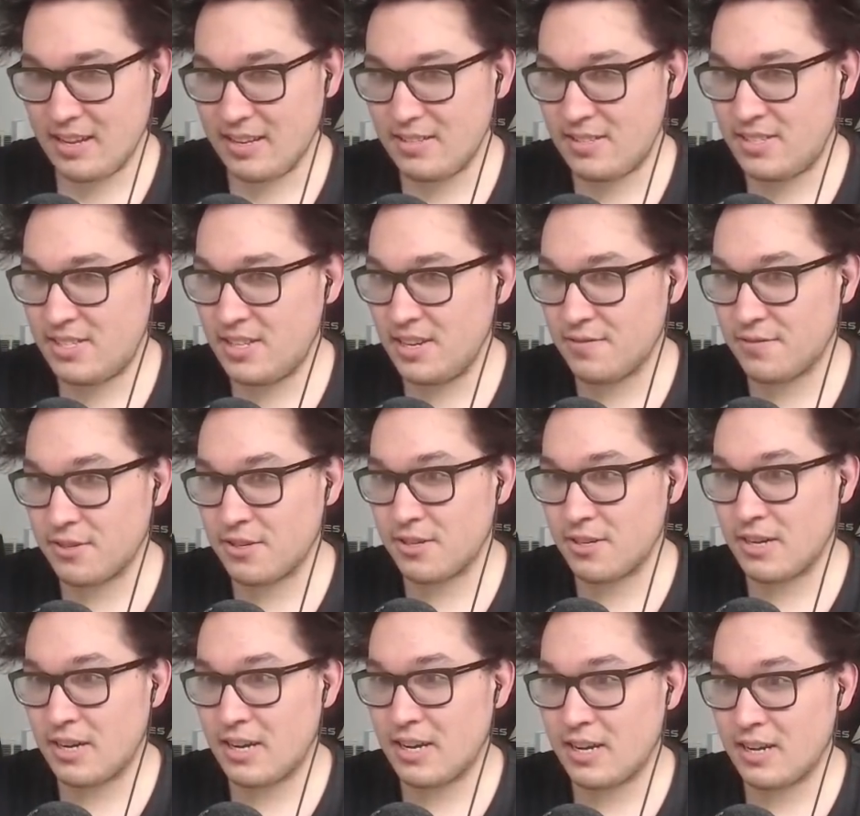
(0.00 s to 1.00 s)

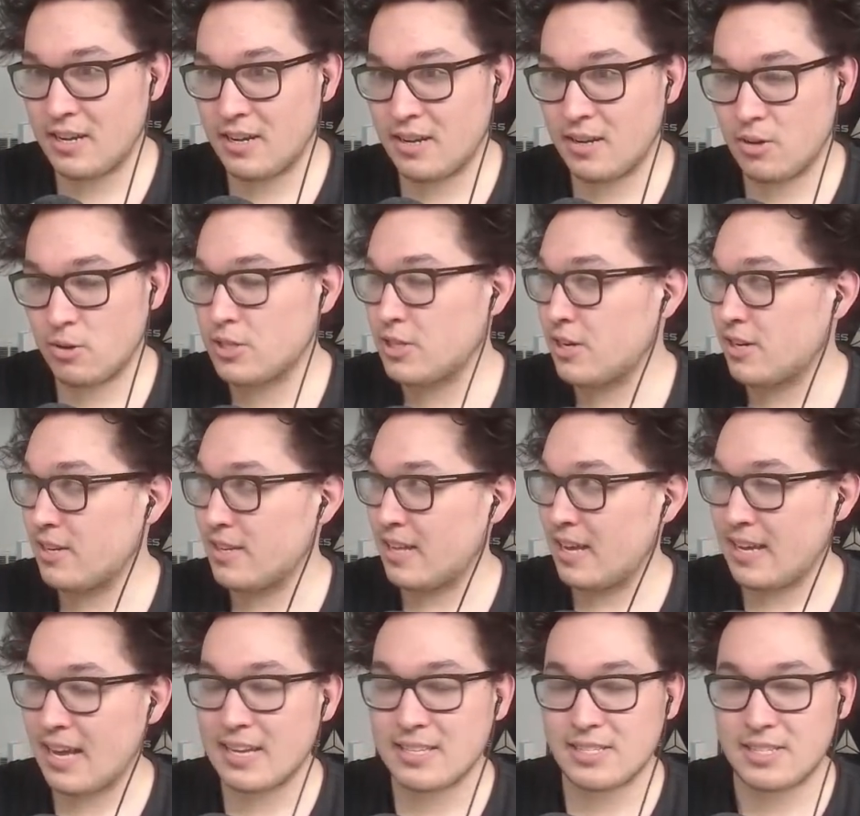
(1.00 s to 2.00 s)
Sivir, or sorry,
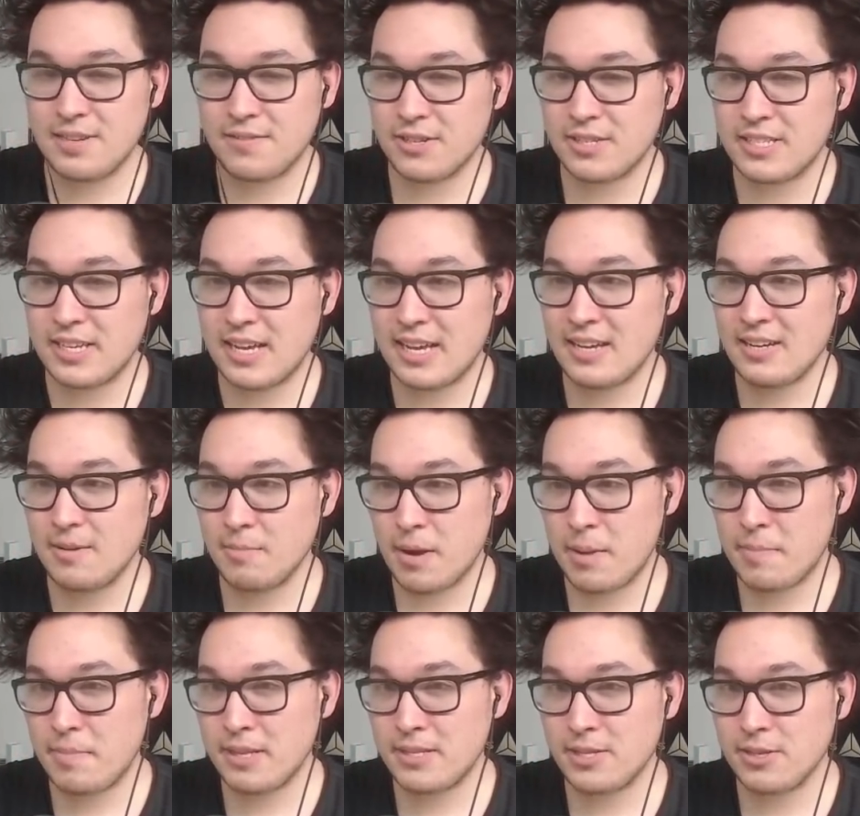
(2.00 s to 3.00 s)
like, yeah, Sivir Zed, it
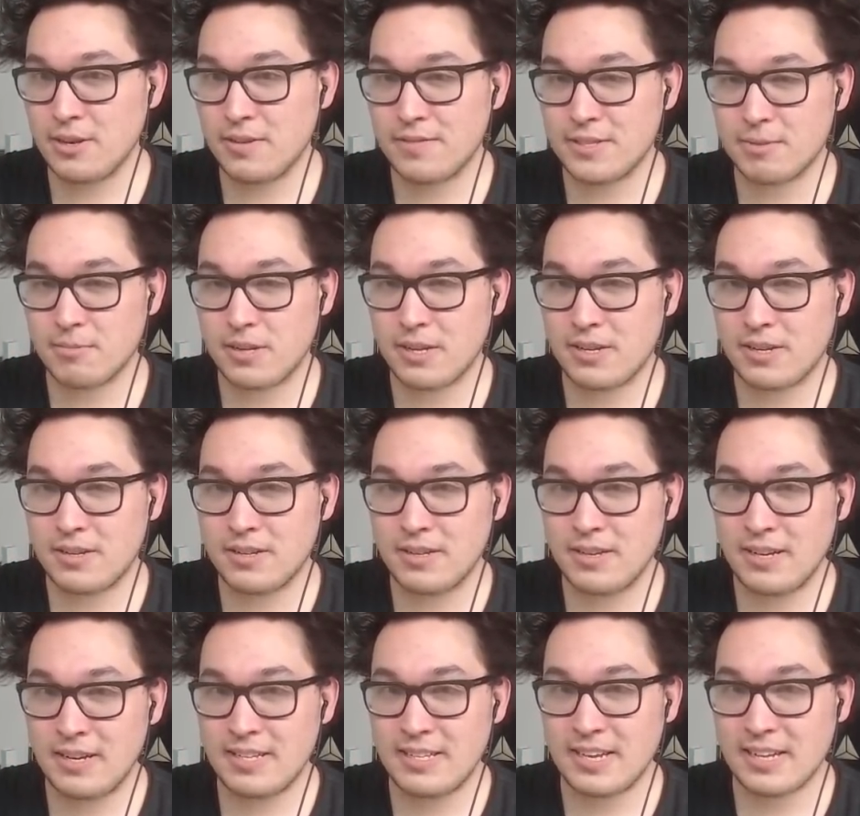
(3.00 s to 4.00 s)
might be a 2 of as well
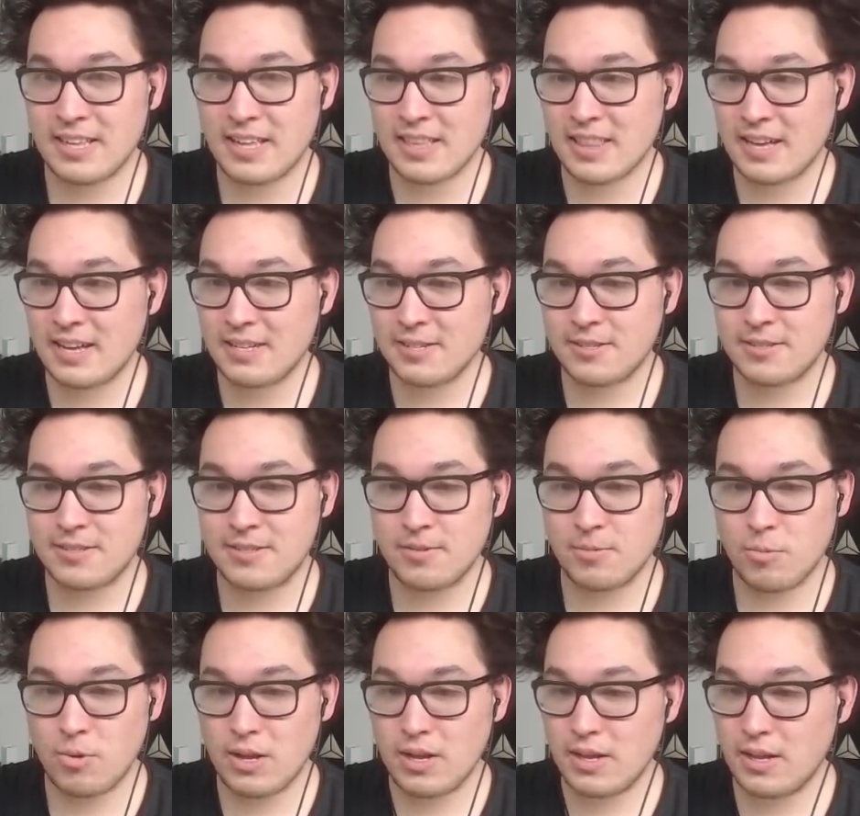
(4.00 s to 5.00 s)
in a deck like that as
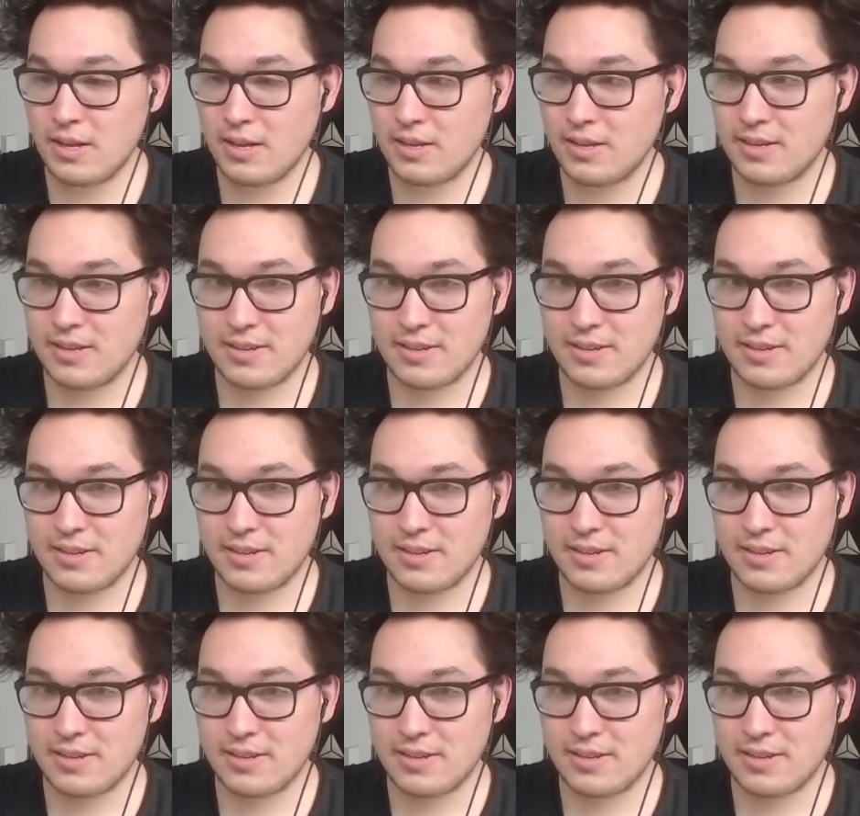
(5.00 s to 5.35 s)
well.